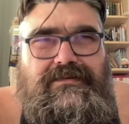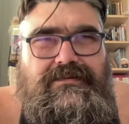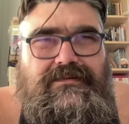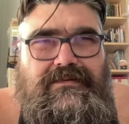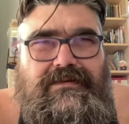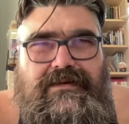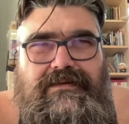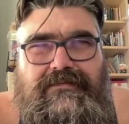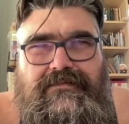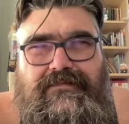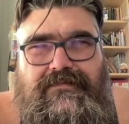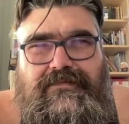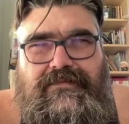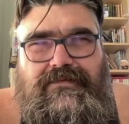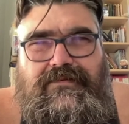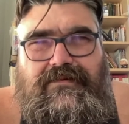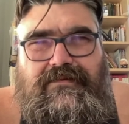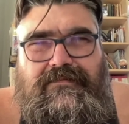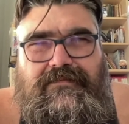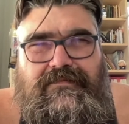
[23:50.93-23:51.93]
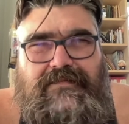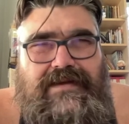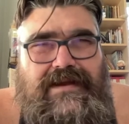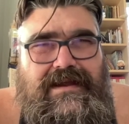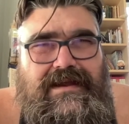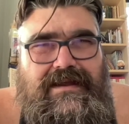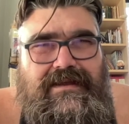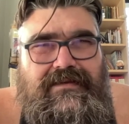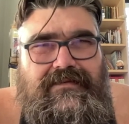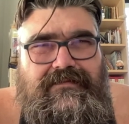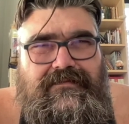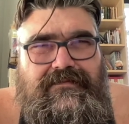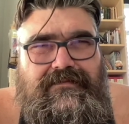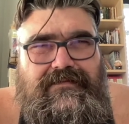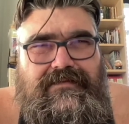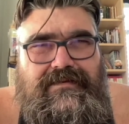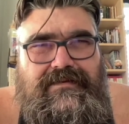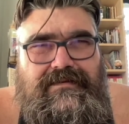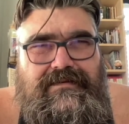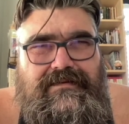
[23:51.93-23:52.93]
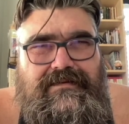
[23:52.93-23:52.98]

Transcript: 3, 4, 5,